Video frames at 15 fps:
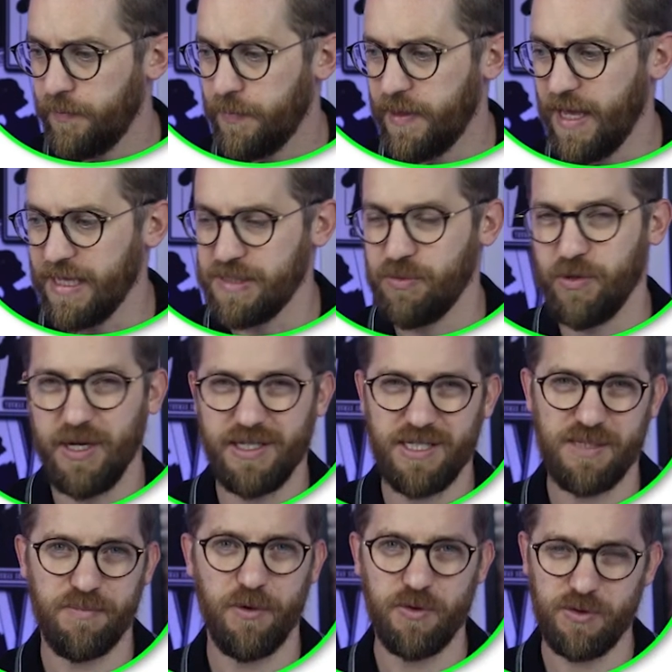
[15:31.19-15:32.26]
That's what I
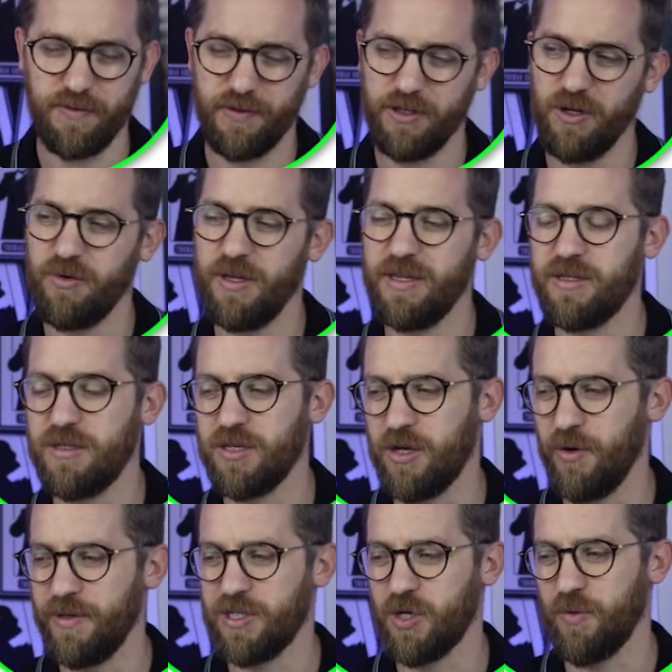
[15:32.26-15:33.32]
dispose of. You don't need to
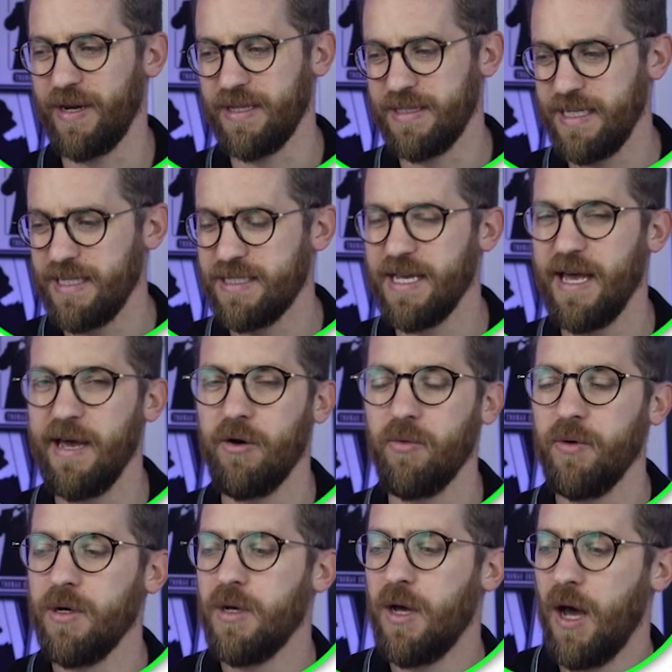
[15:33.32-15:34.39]
go into great
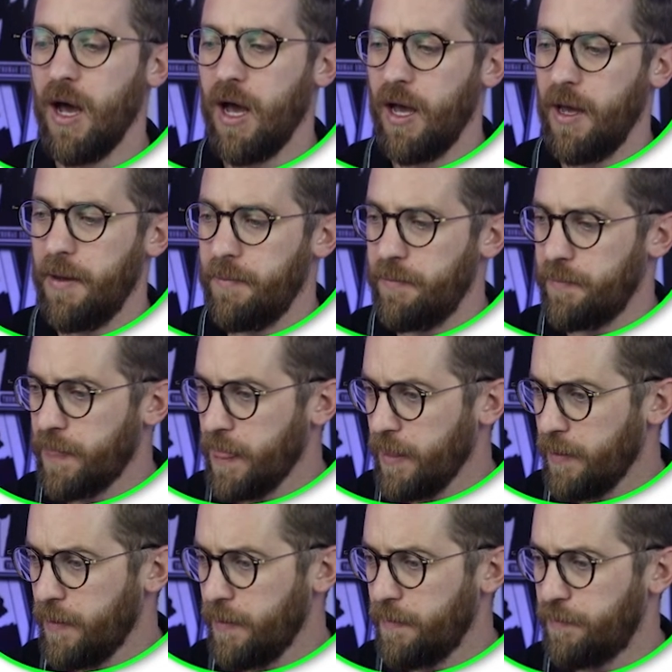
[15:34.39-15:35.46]
detail.
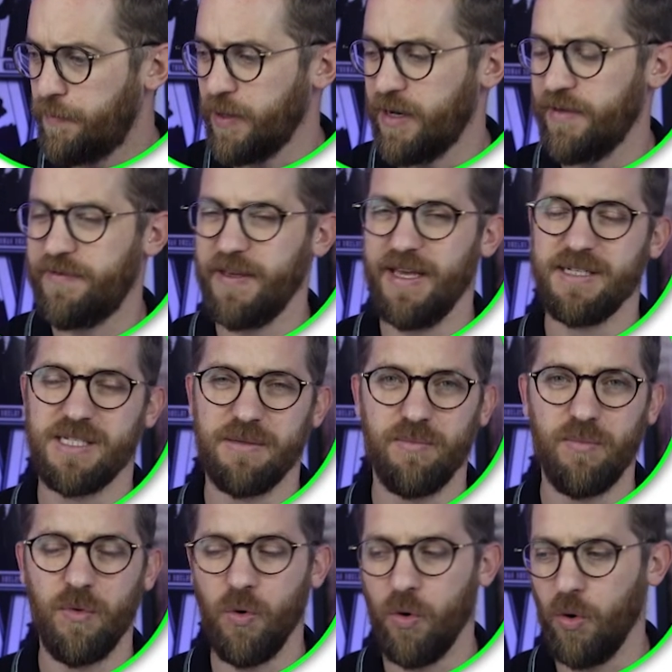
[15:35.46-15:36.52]
But if it is a
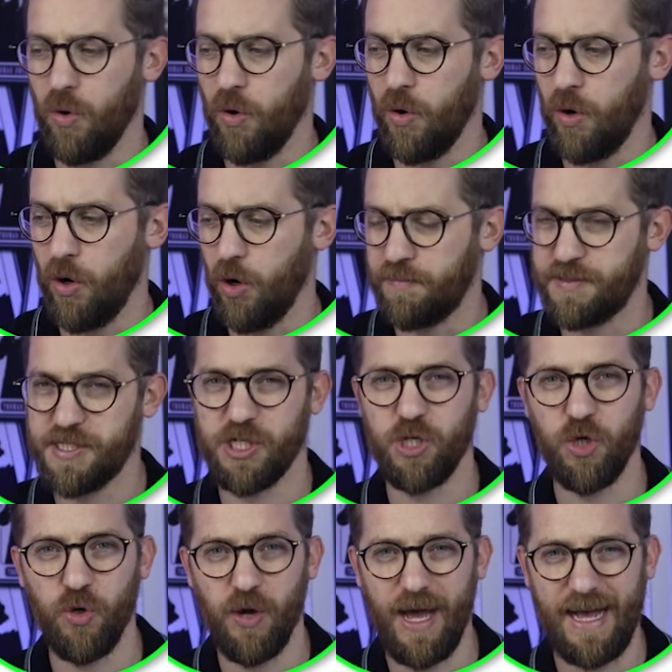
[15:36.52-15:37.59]
more
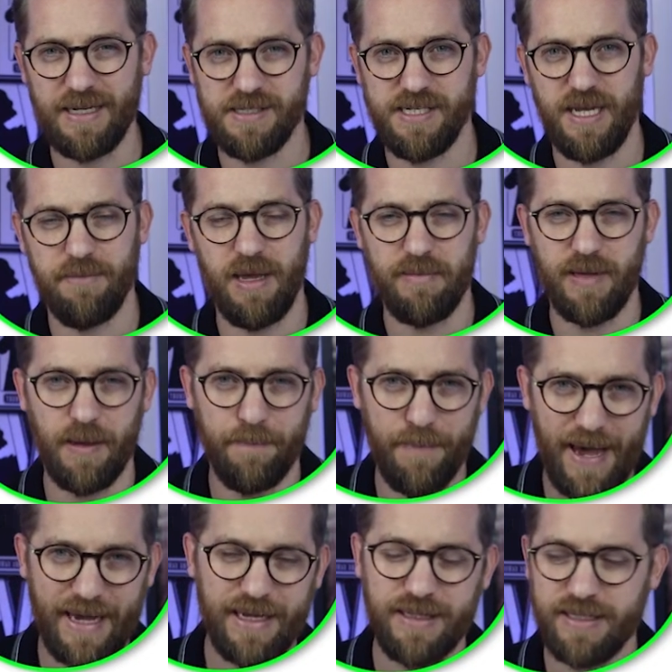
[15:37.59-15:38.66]
obscure asset, maybe a
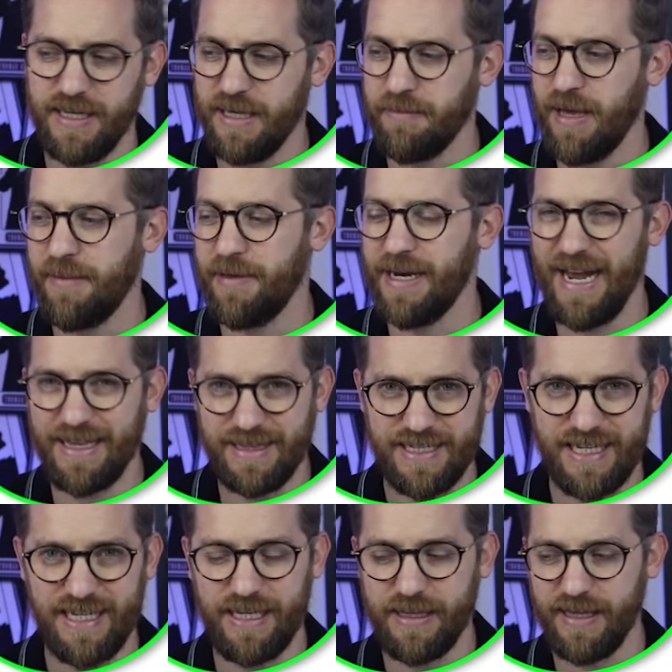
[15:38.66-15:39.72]
painting, maybe an
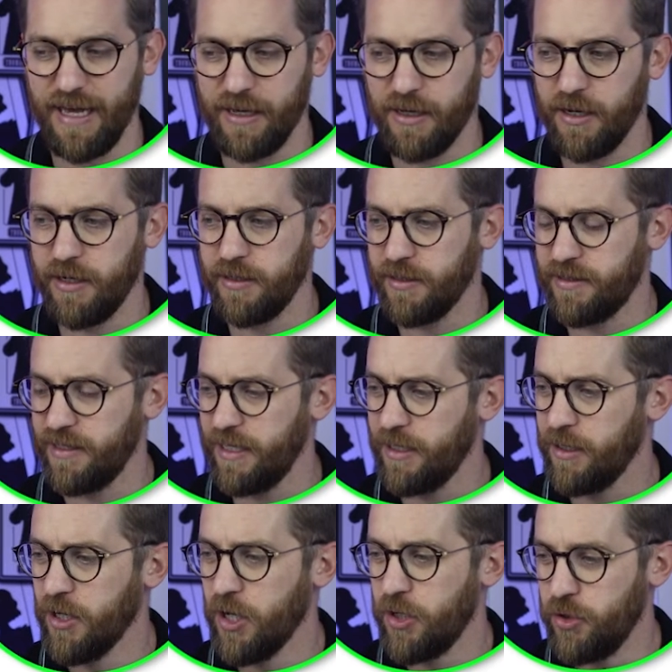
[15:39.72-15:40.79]
antique, that kind of
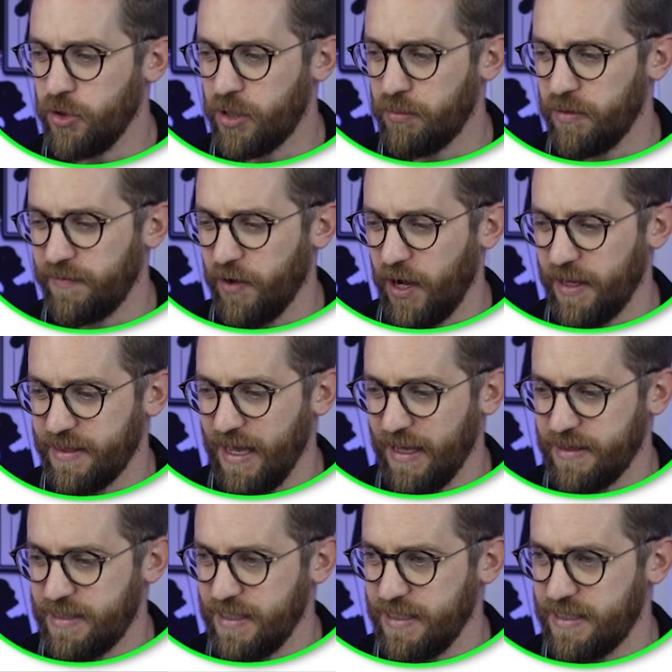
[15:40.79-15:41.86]
thing, you can provide
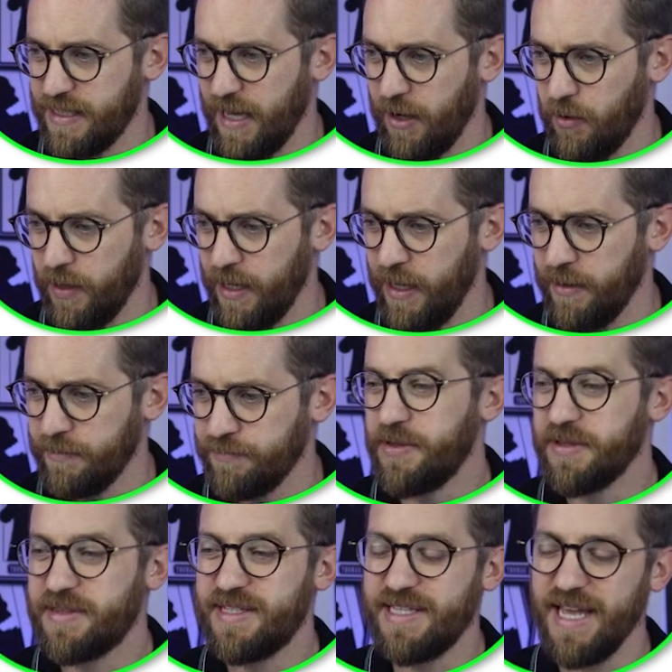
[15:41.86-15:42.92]
that detail here.
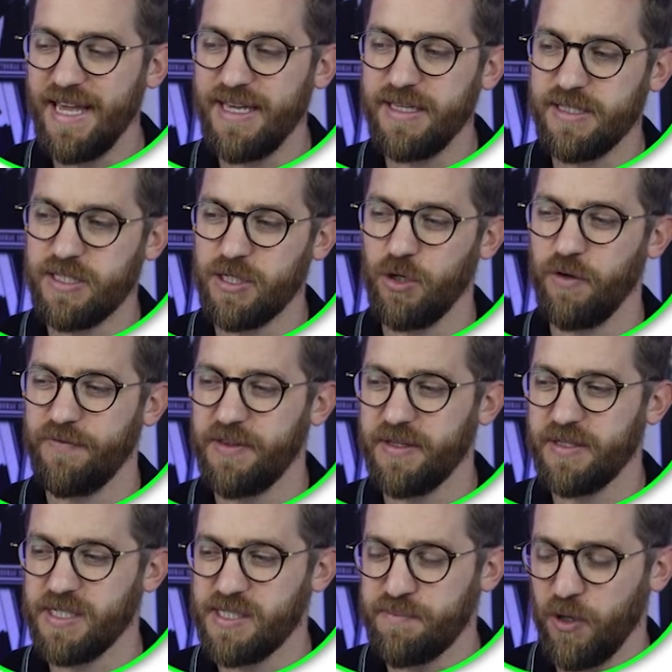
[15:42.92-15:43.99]
The date of the
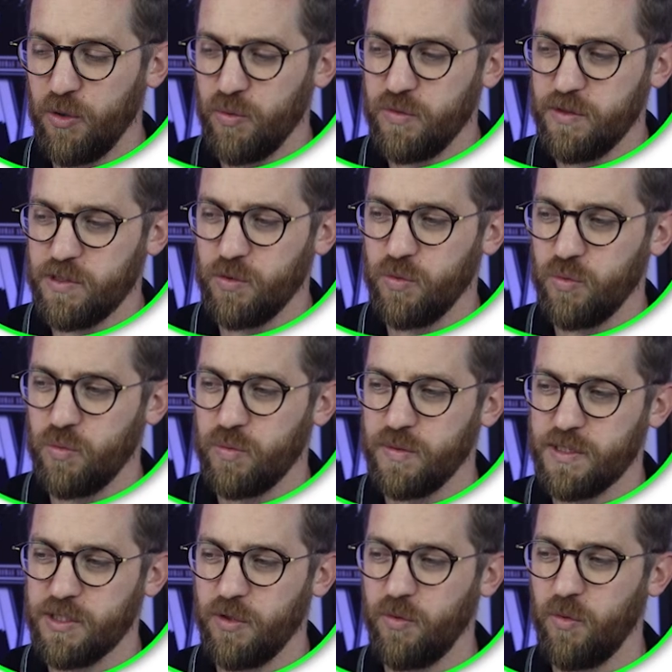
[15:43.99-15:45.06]
disposal,
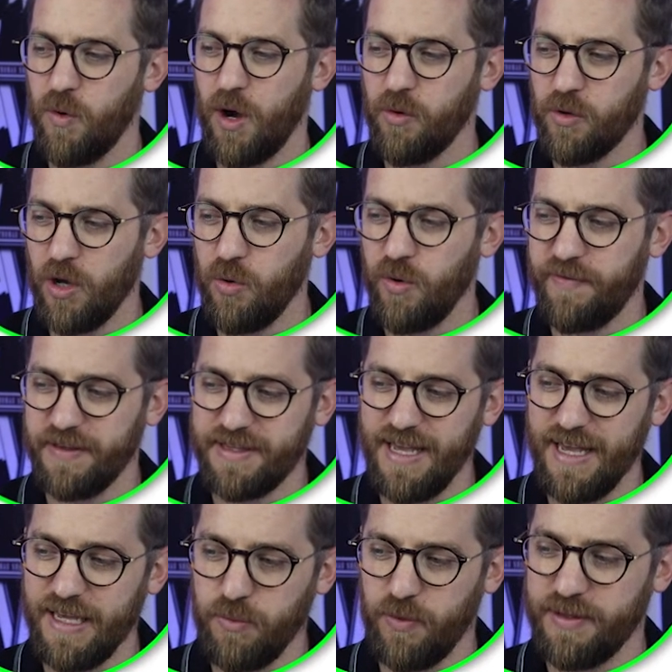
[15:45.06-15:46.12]
so I'll go with a
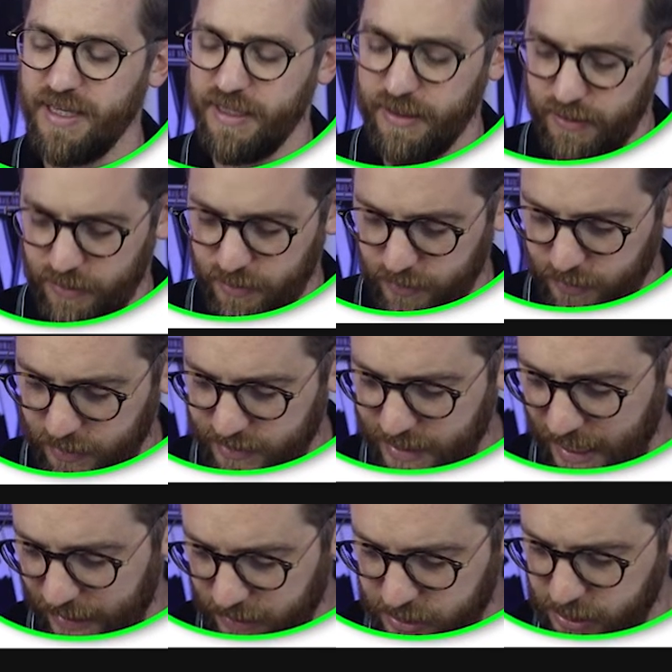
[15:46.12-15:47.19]
date within the
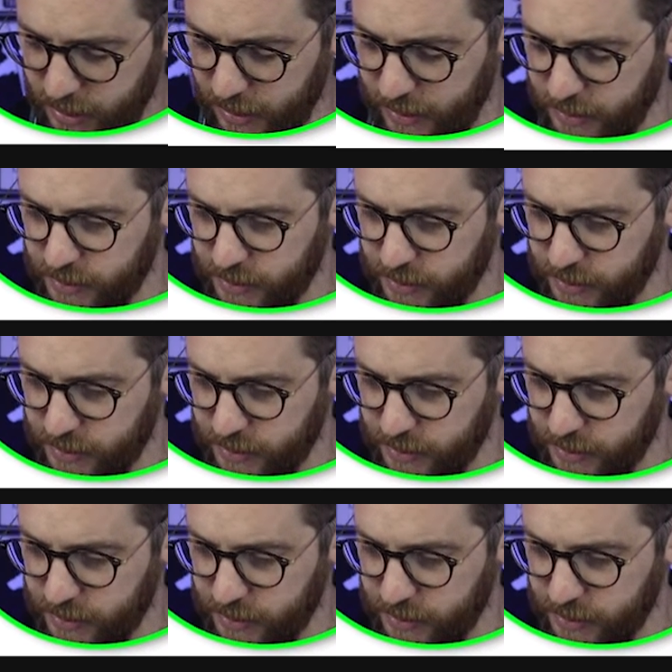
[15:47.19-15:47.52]
tax year.